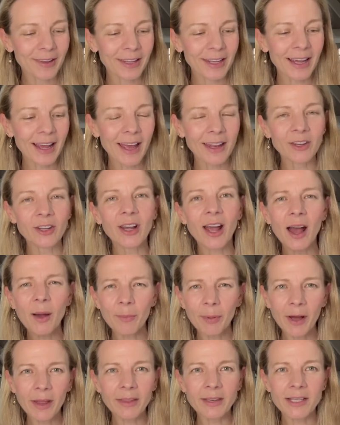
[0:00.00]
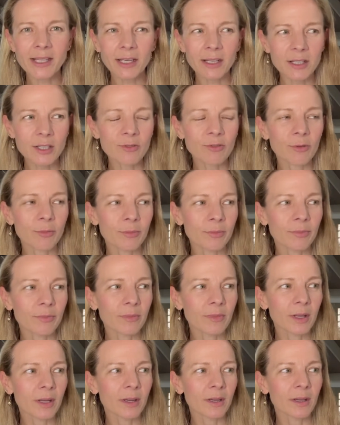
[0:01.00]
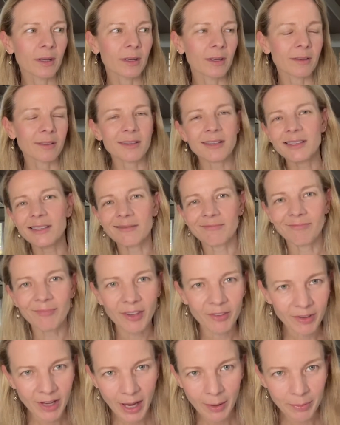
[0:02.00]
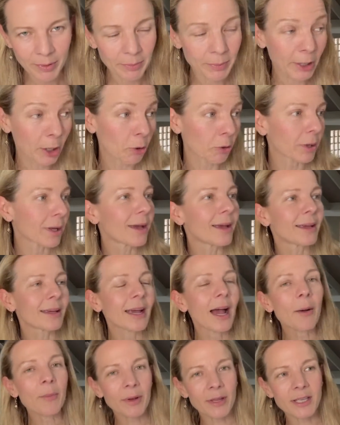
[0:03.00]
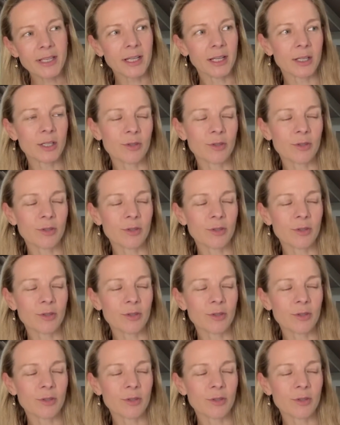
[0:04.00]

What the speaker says: Yeah, and you can't buy the tickets from, just if you happen to be going, you can't buy the tickets